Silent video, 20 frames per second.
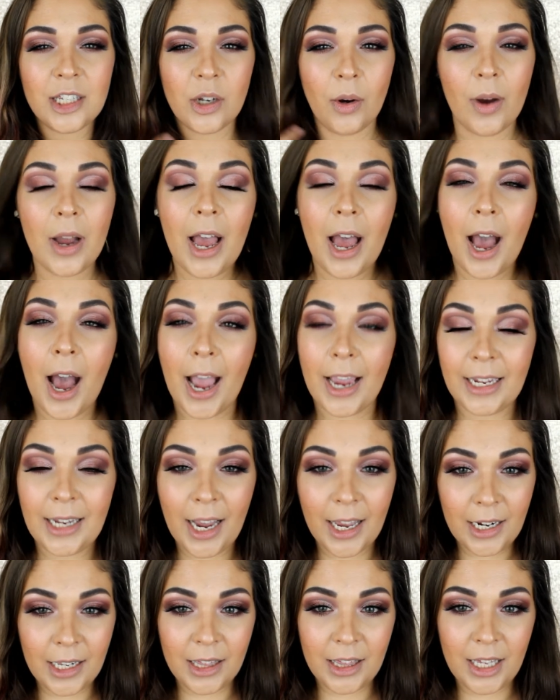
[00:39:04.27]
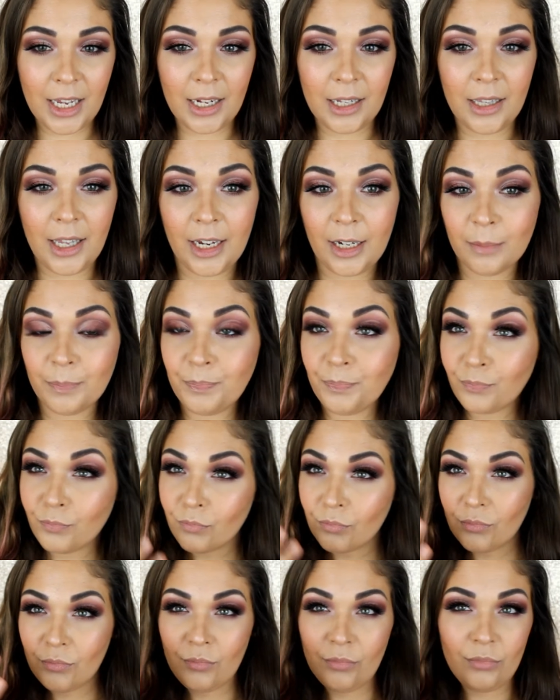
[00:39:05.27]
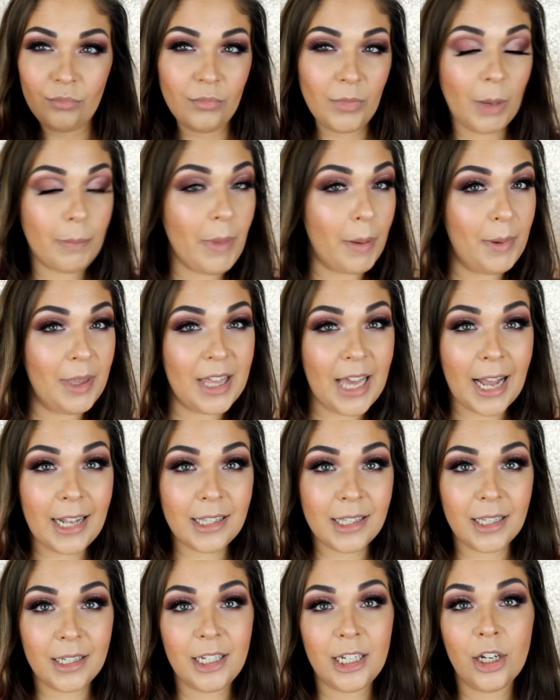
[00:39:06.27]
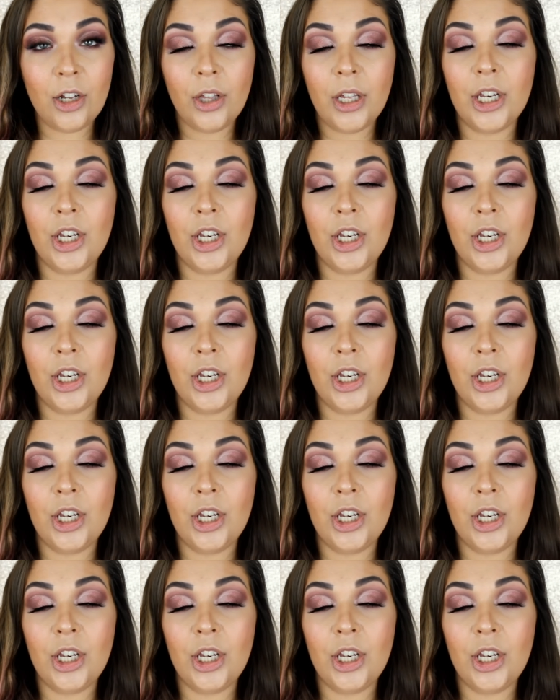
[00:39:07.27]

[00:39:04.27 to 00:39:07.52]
So I kind of think like maybe that's the deal,